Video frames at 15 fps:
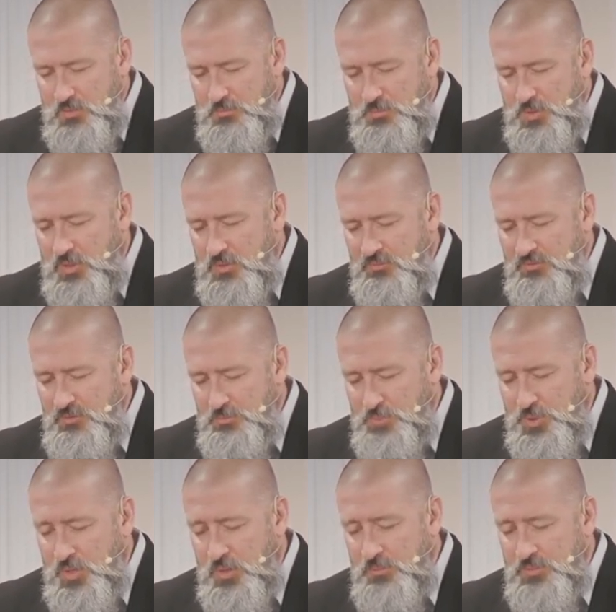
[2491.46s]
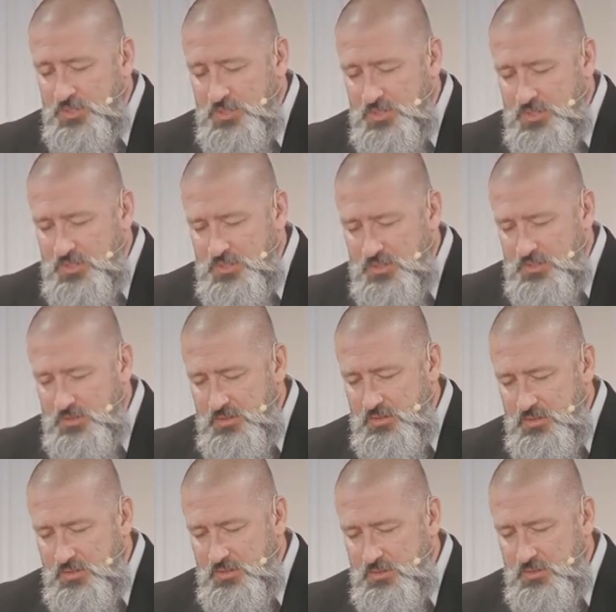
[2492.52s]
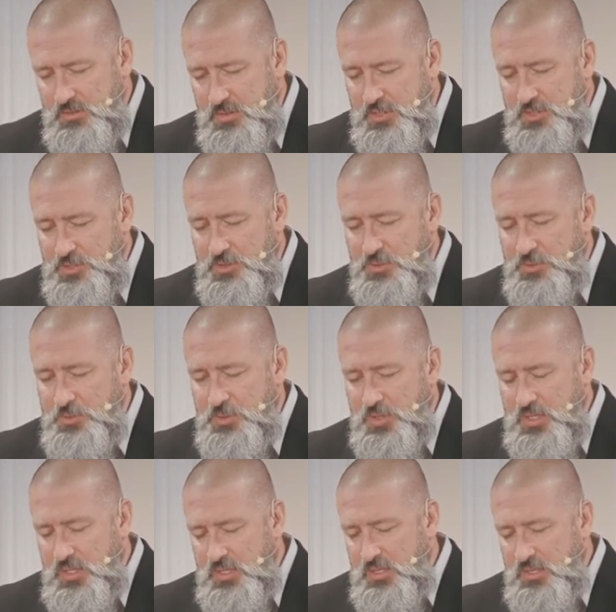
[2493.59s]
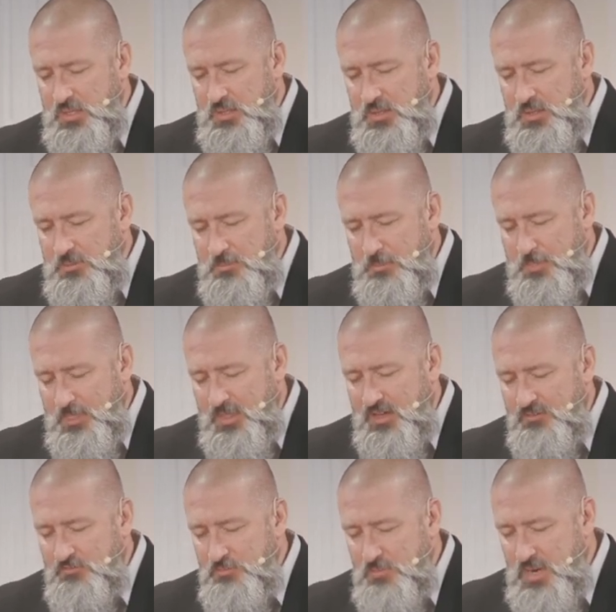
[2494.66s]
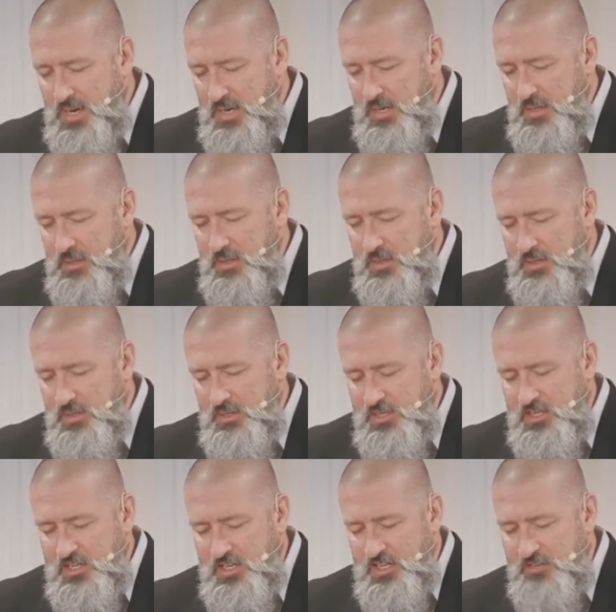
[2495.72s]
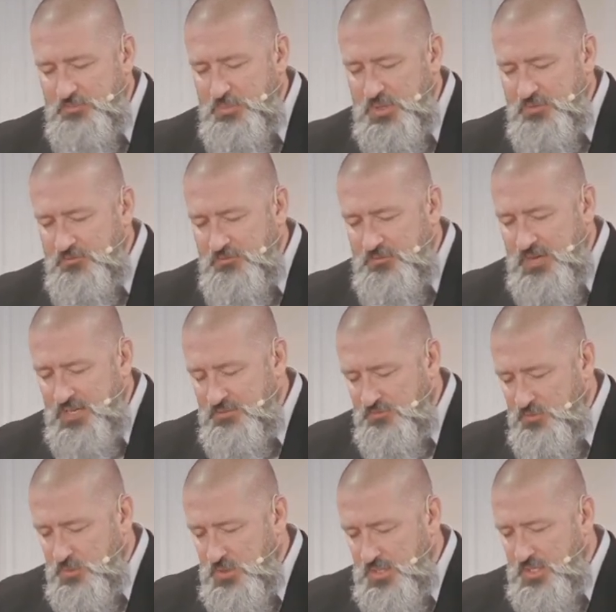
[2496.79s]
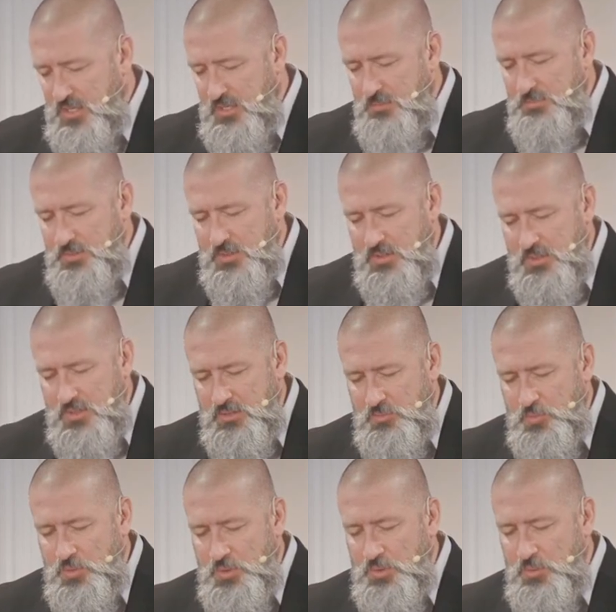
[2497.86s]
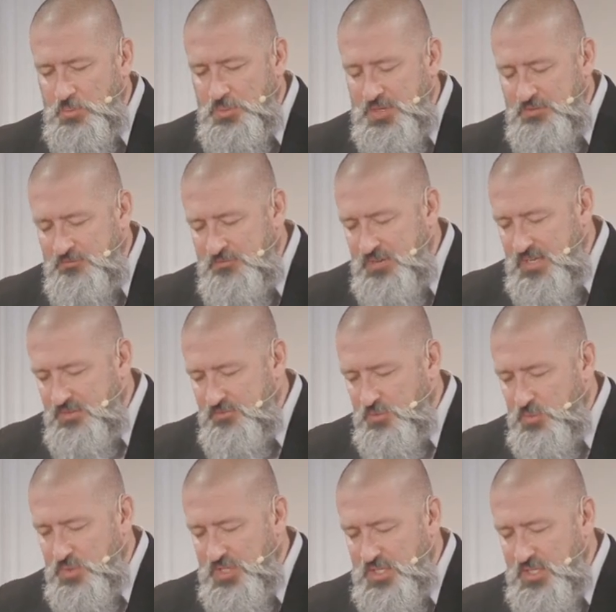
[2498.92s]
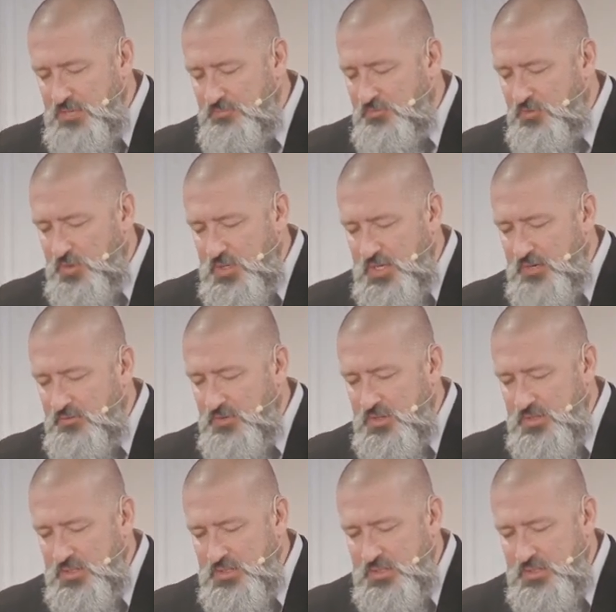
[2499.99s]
part of the promise that you have made, have been faithful to keep, and will be faithful to keep forever,